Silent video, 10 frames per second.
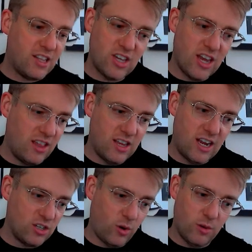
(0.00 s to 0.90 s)
say that a
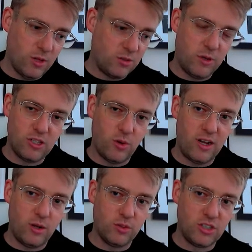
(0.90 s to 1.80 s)
squared plus b squared
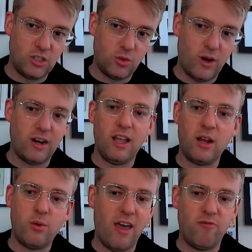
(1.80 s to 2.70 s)
equals c squared like
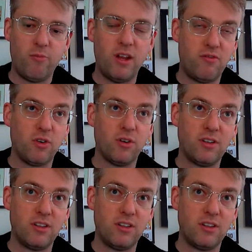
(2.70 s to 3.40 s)
we have been for